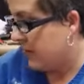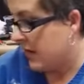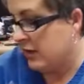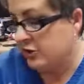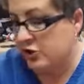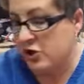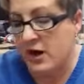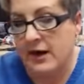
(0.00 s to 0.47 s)

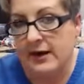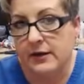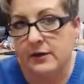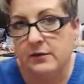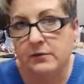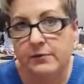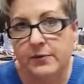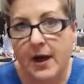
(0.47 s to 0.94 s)
I'll try
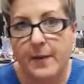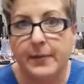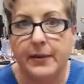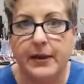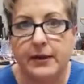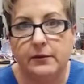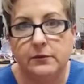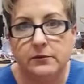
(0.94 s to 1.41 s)
and
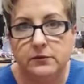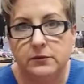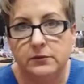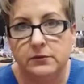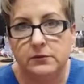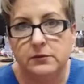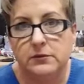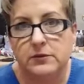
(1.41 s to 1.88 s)
pop in
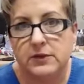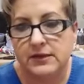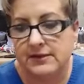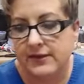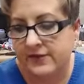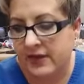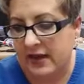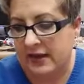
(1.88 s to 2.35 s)

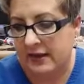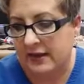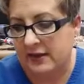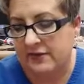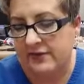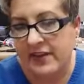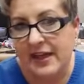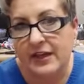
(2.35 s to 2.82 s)
because I've got to
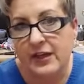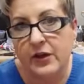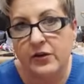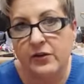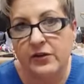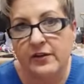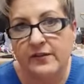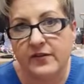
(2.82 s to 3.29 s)
get the flat
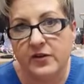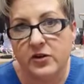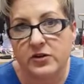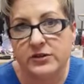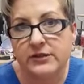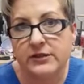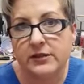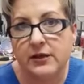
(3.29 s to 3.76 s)
coat on there
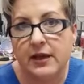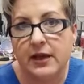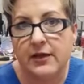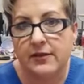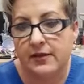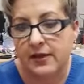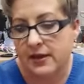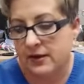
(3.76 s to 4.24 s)
first
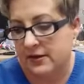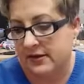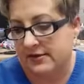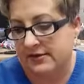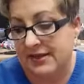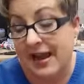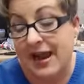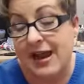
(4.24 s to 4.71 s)
and then
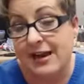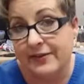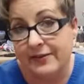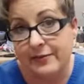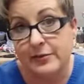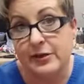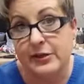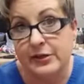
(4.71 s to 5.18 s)
decide
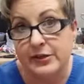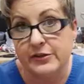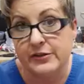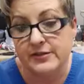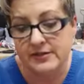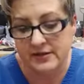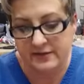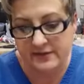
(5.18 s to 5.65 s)
if I'm going to
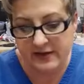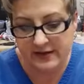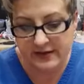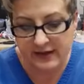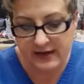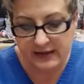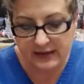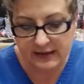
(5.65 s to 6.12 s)
use the
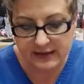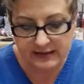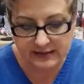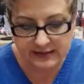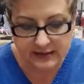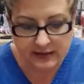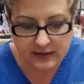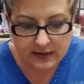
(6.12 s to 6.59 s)
Van Dyke
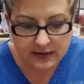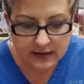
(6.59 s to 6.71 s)
glaze.